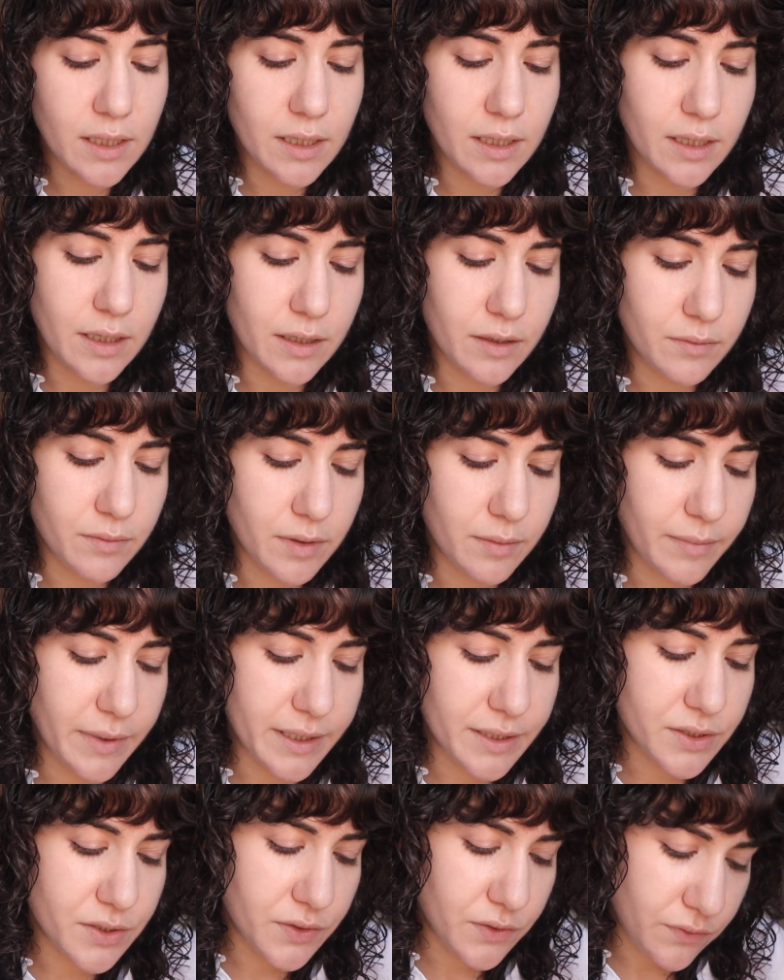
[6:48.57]

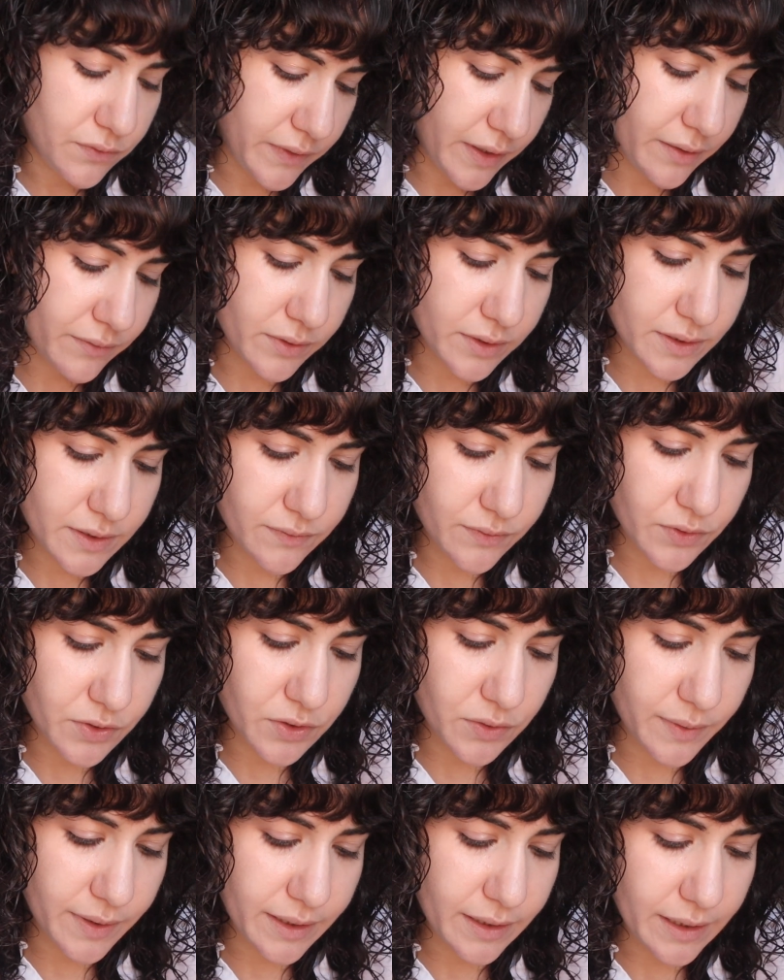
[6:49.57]
My two favorites for
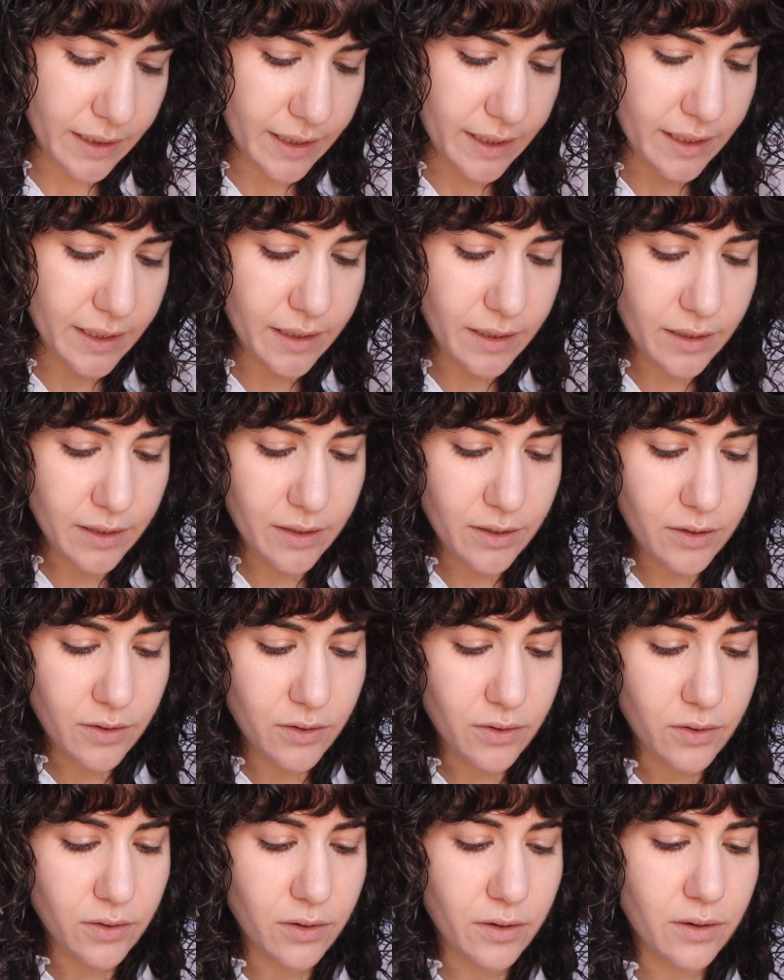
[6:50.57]
doing that
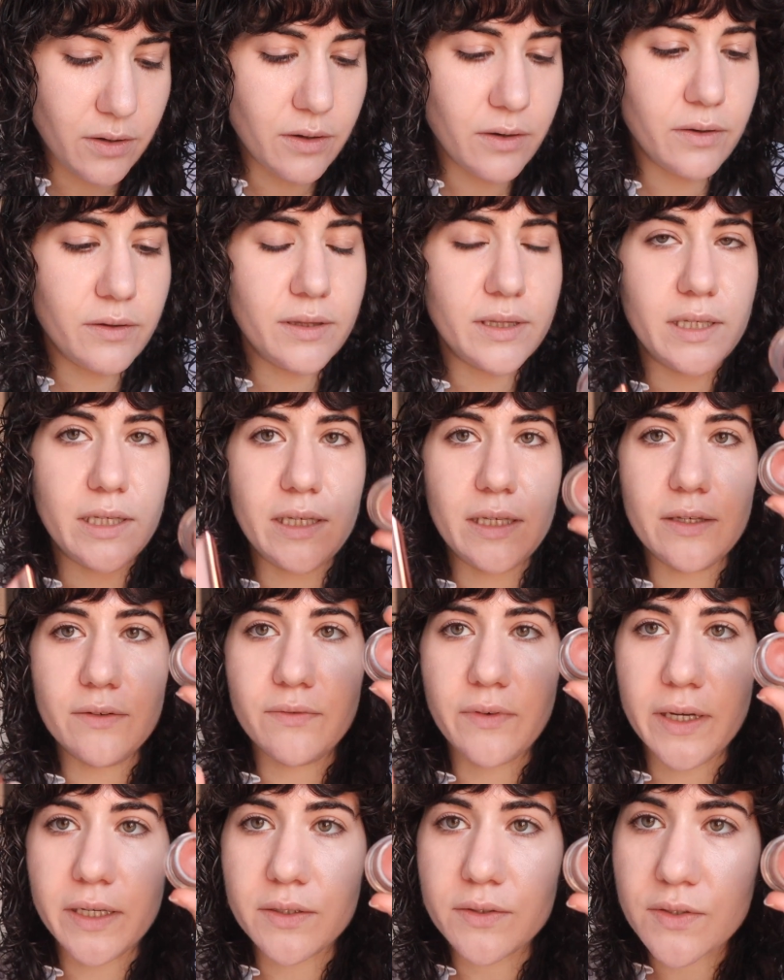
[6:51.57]
are the
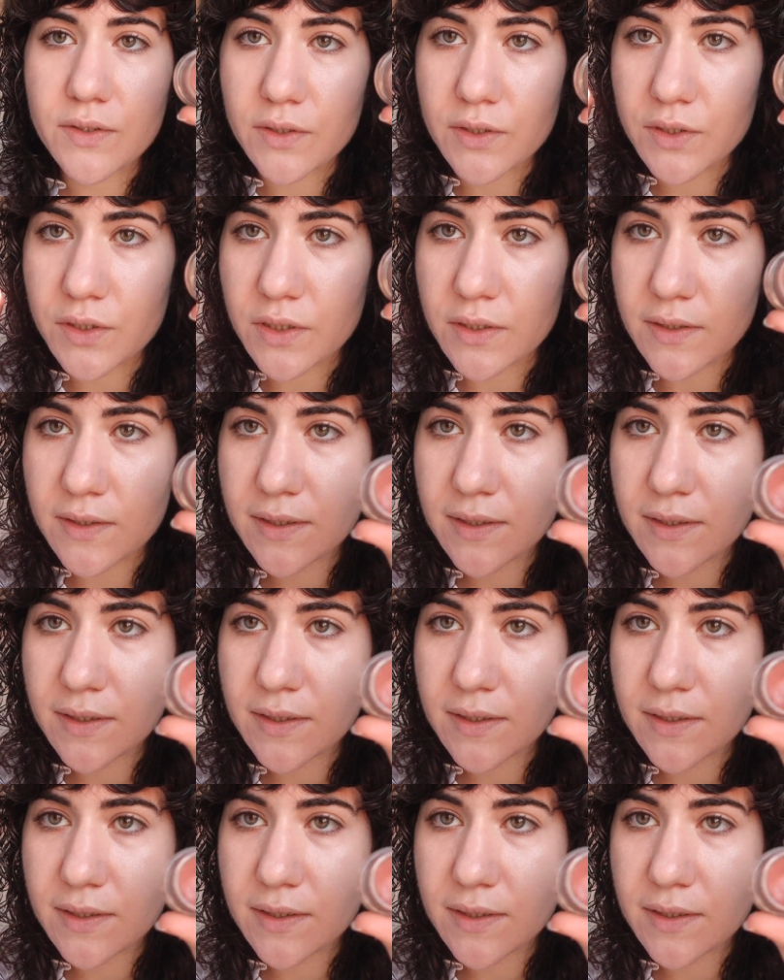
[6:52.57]
Phytosurgeon